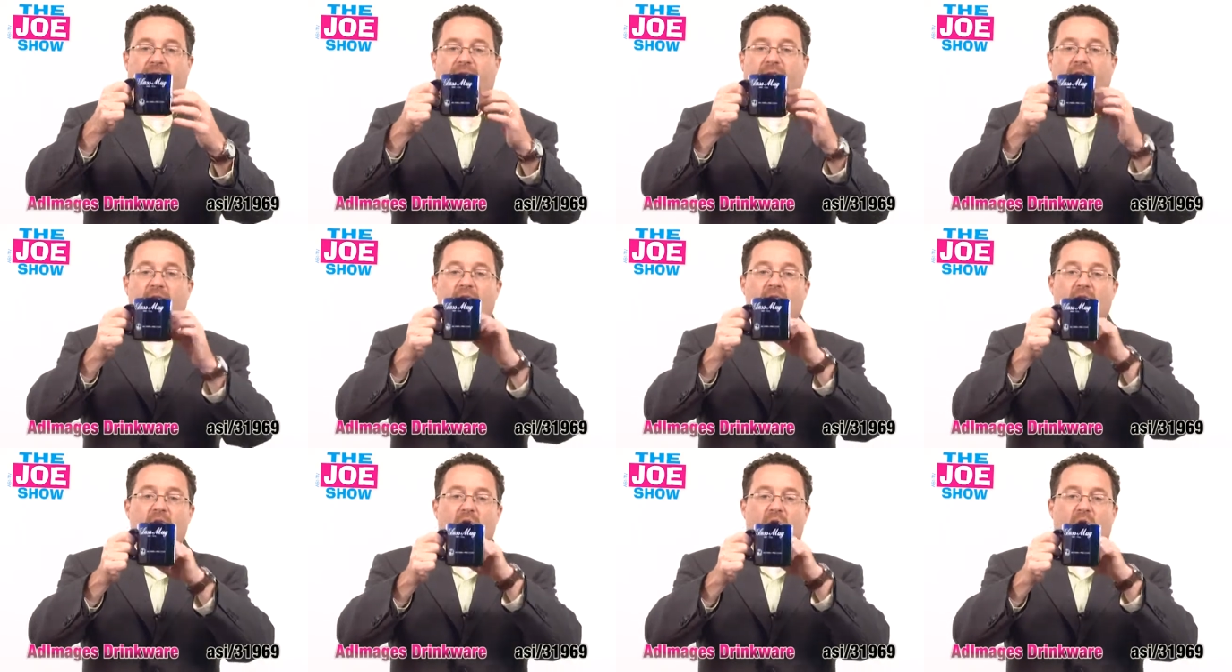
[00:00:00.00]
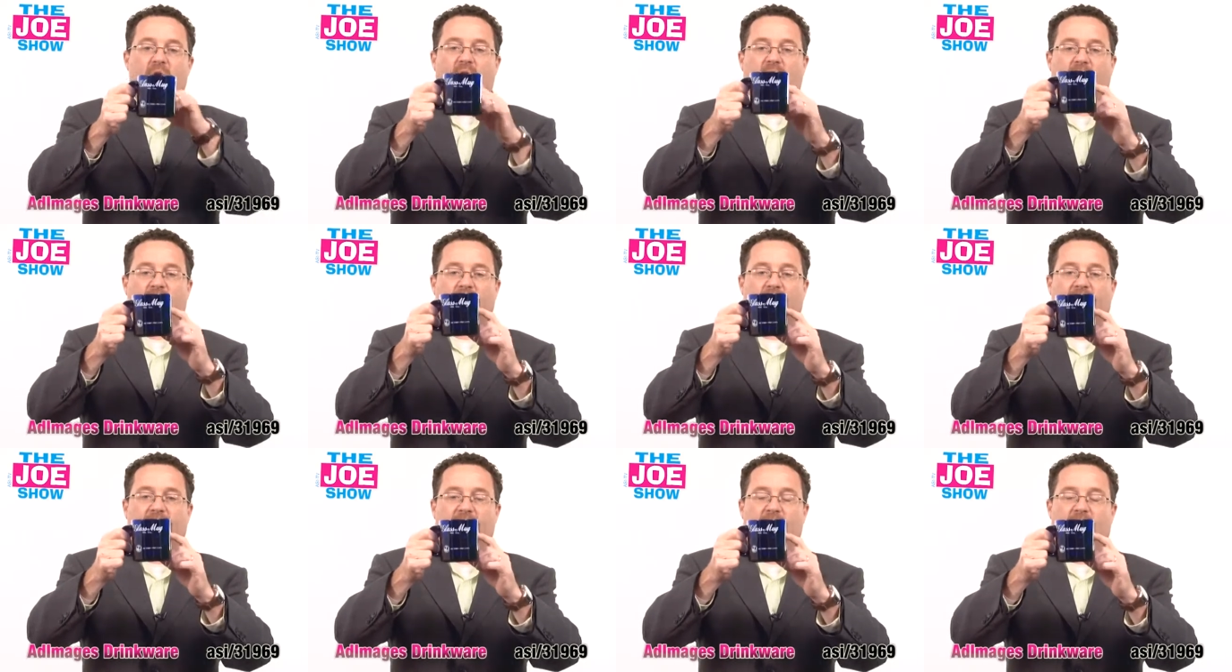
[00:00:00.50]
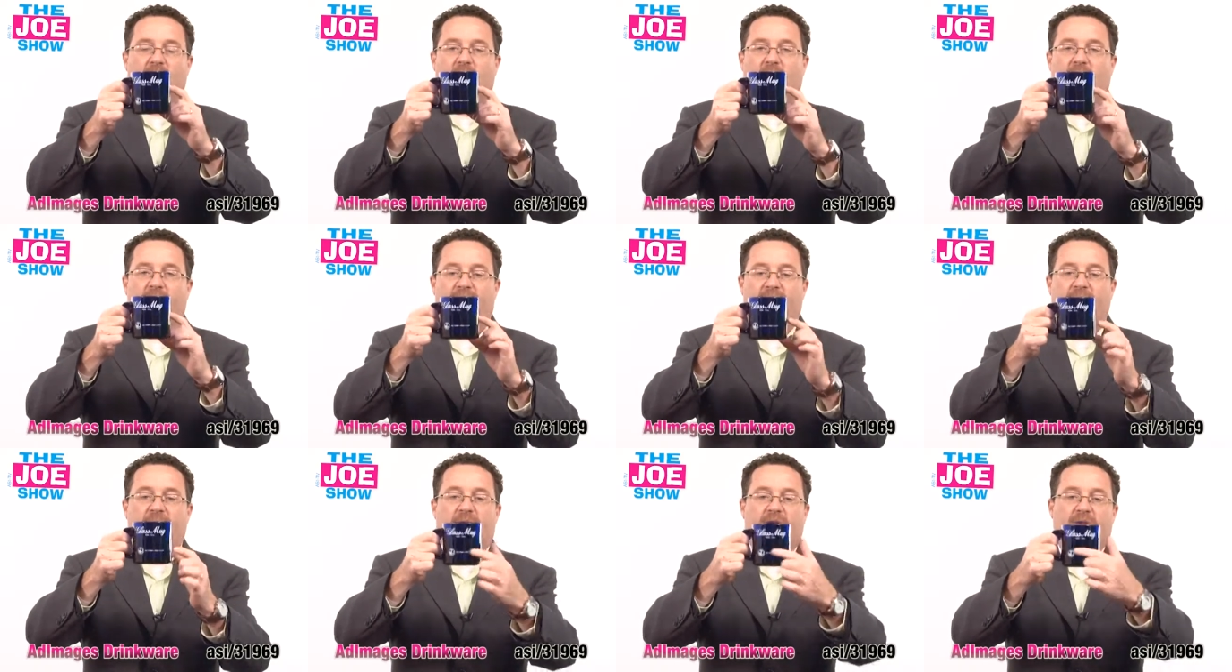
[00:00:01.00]
there. All throughout the
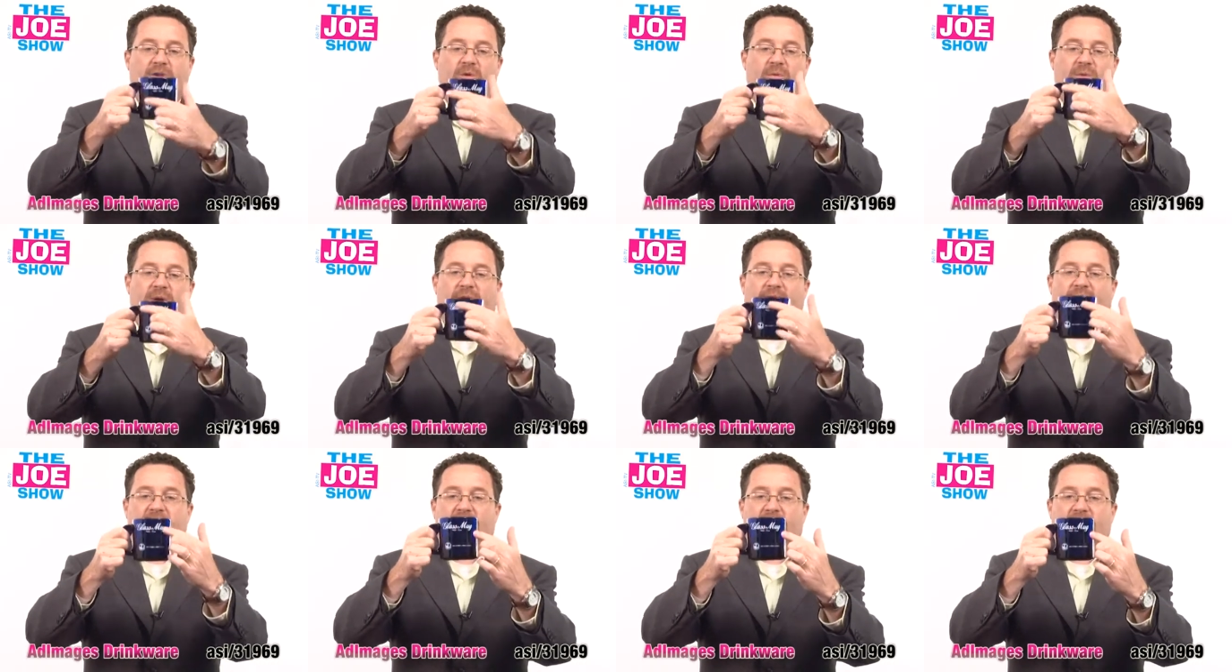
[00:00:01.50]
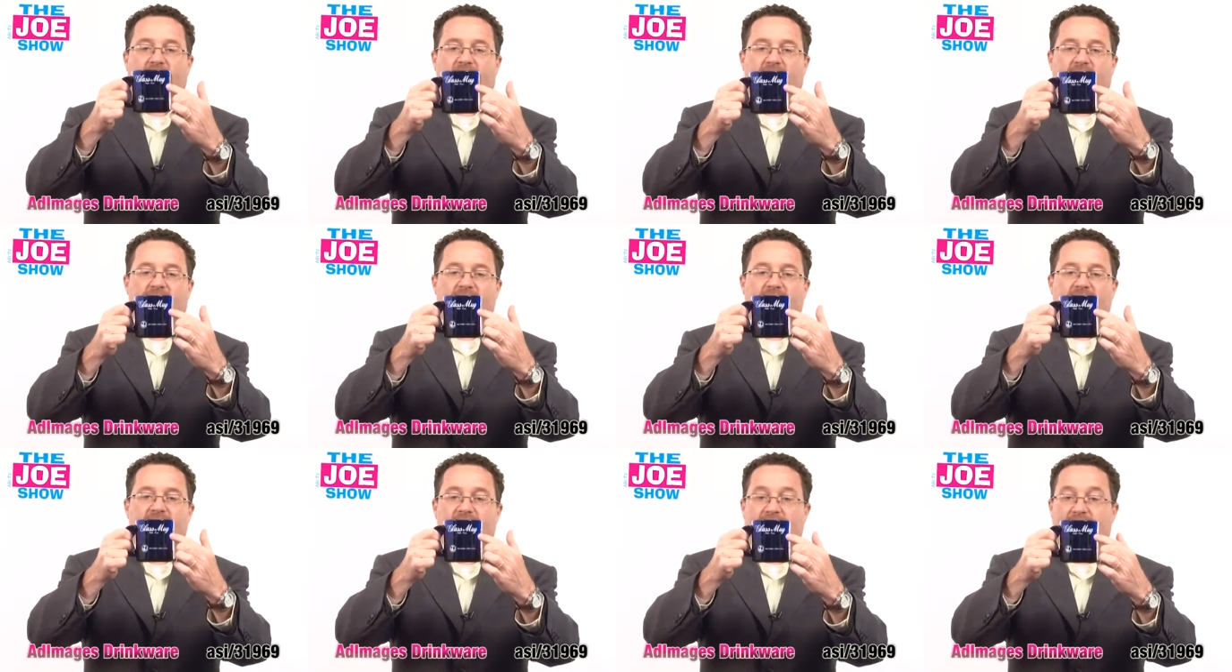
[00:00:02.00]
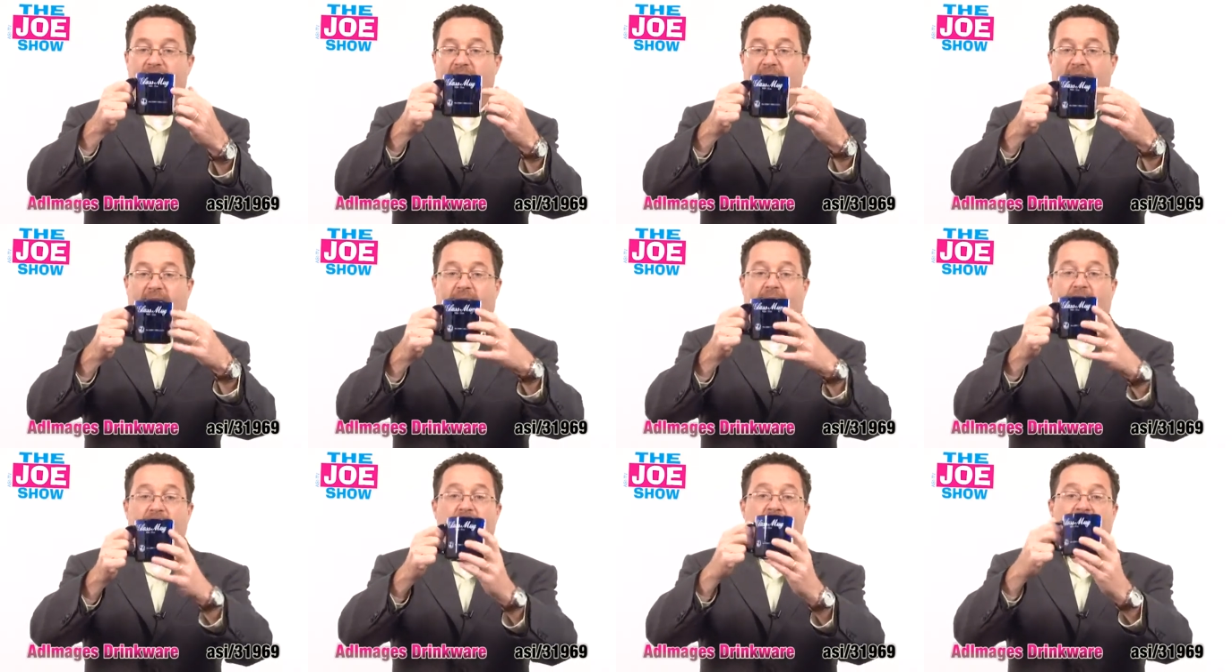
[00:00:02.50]
coffee mug, you would have the diner's name
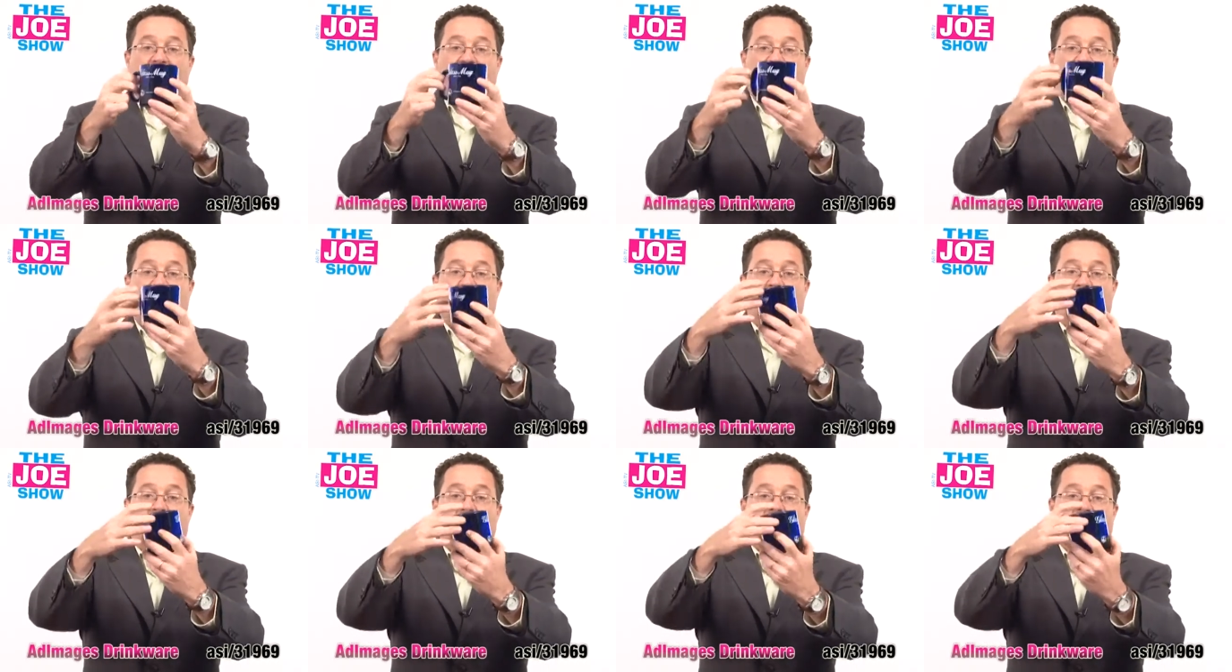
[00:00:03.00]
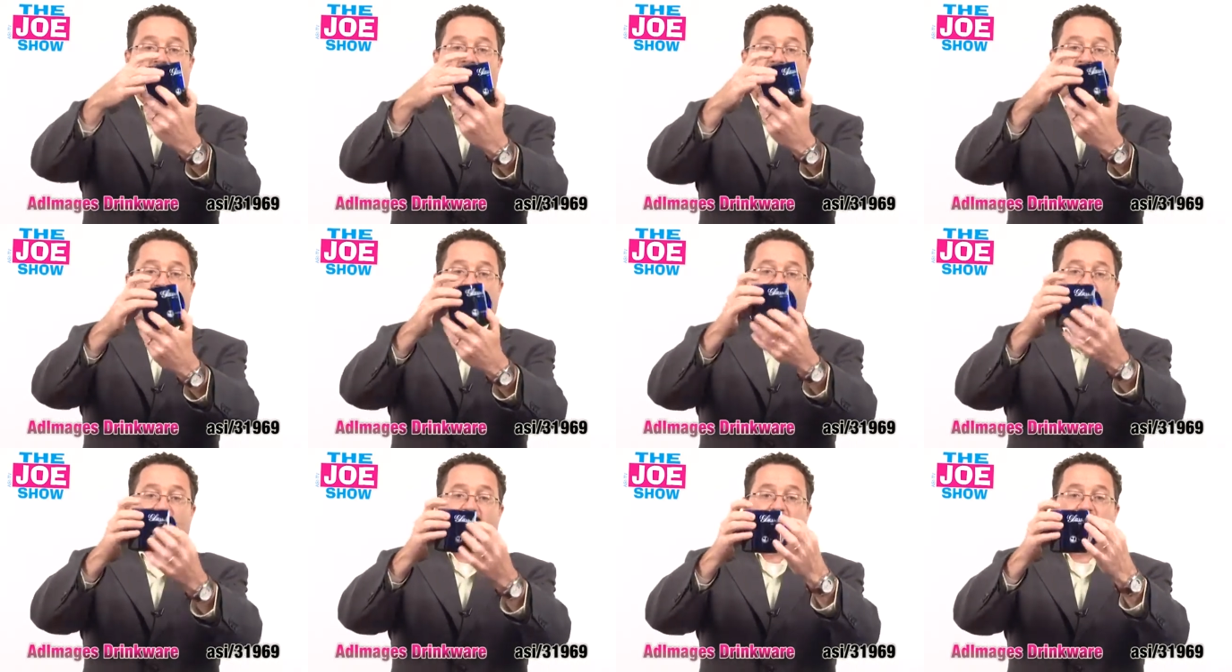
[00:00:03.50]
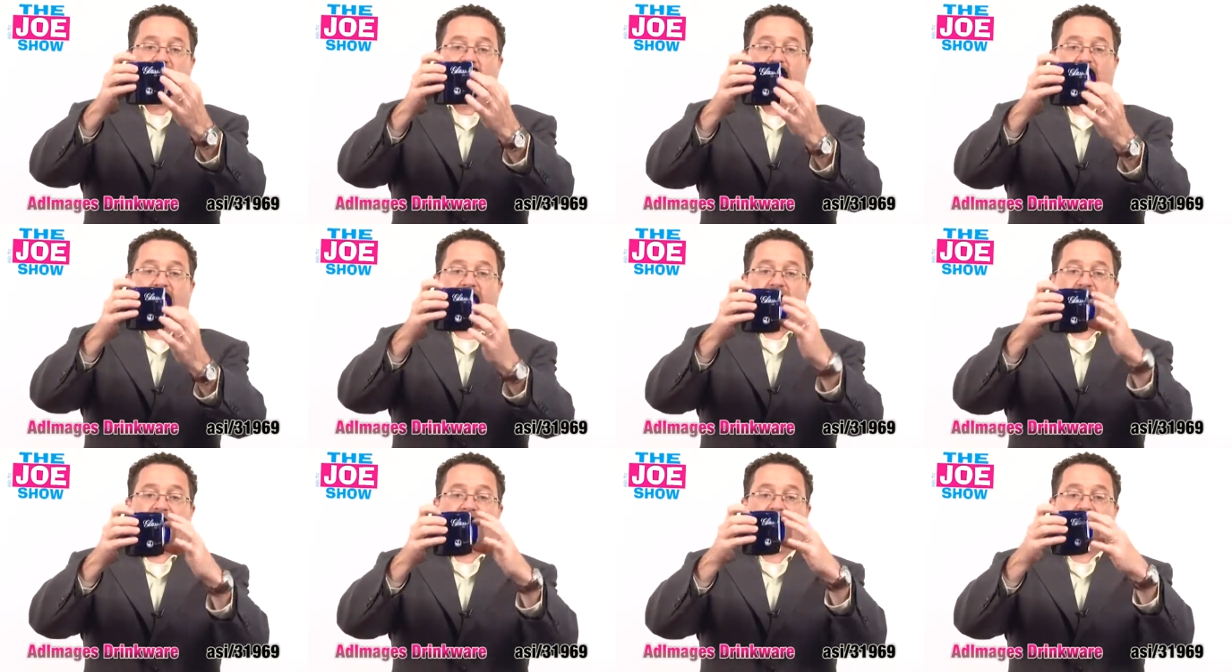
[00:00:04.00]
here, and all throughout the mug, you'd
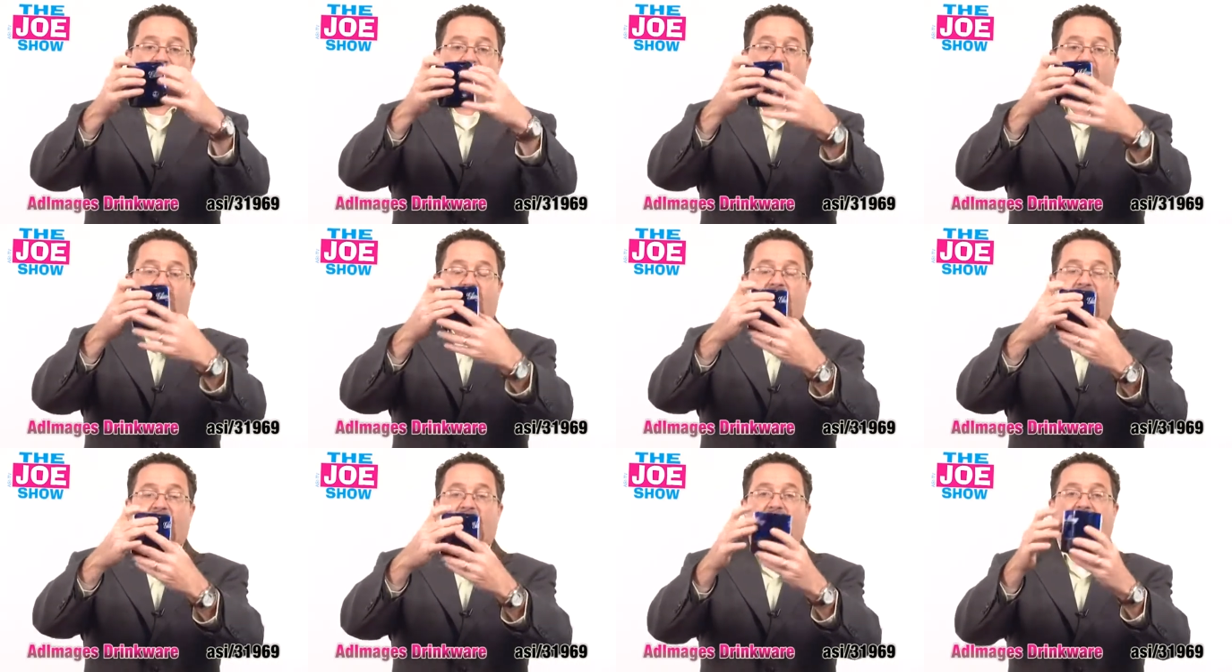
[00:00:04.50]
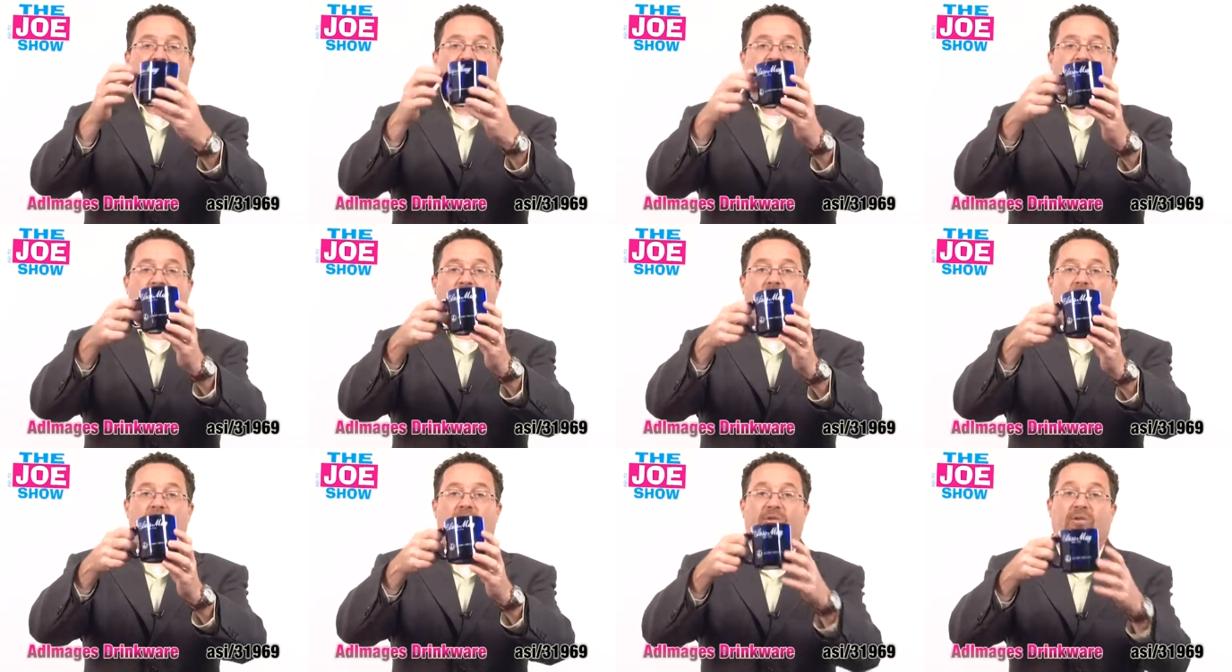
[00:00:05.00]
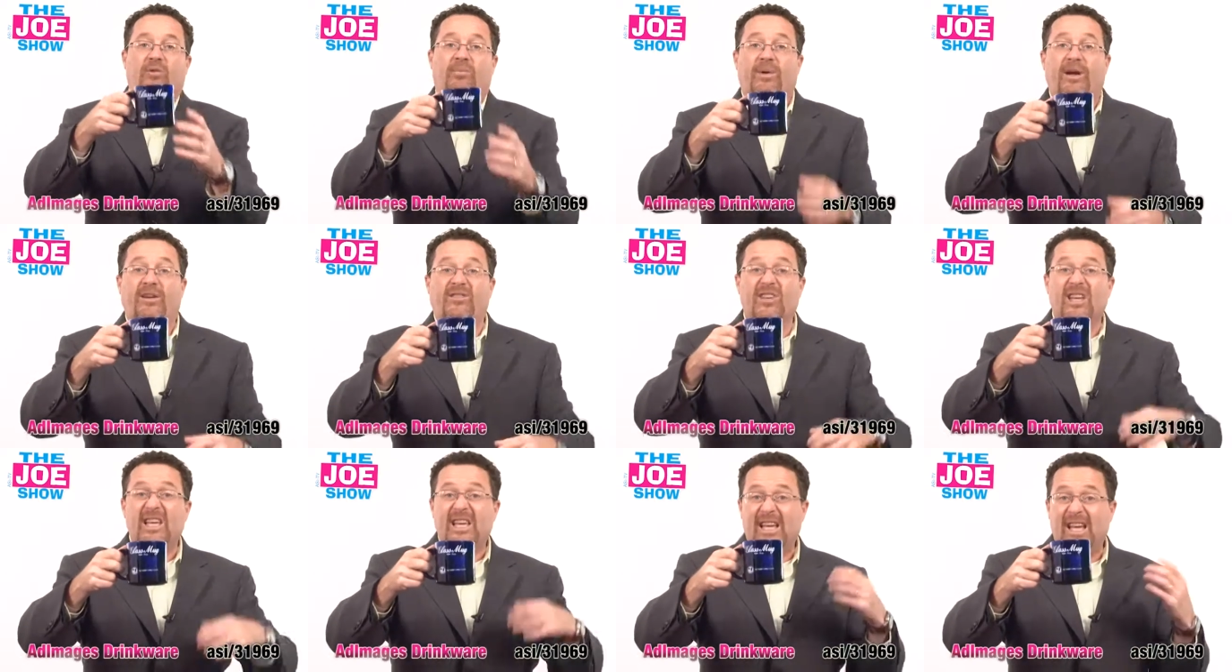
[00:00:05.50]
have these little ads all over the
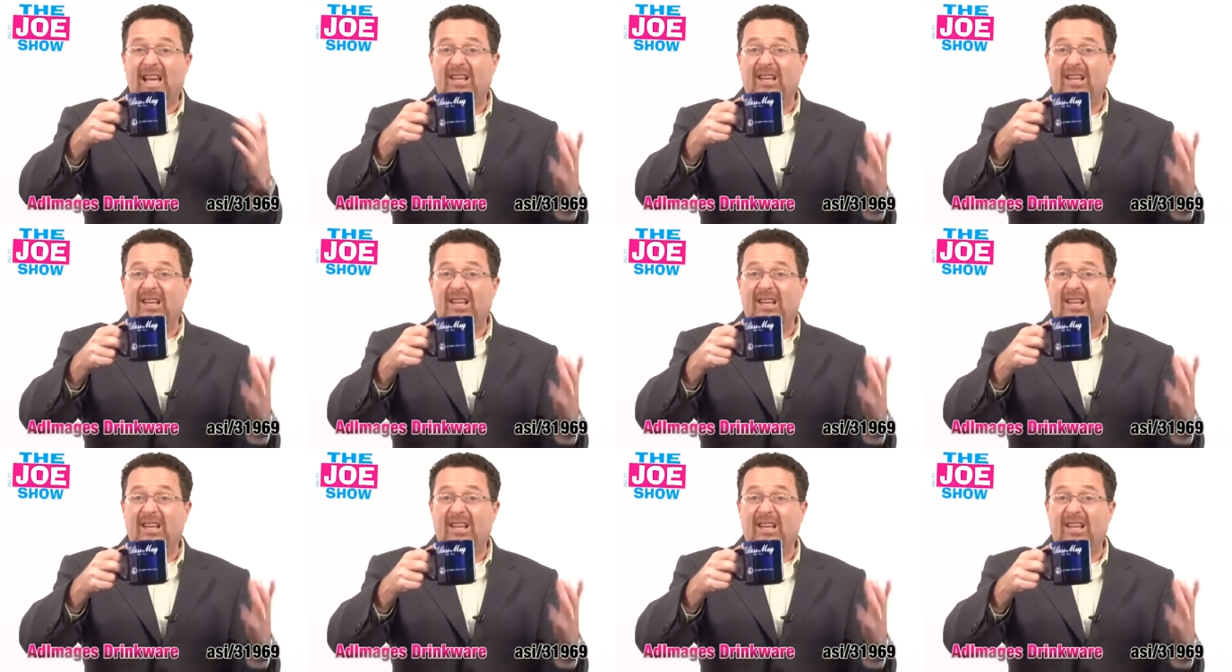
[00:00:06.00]
place.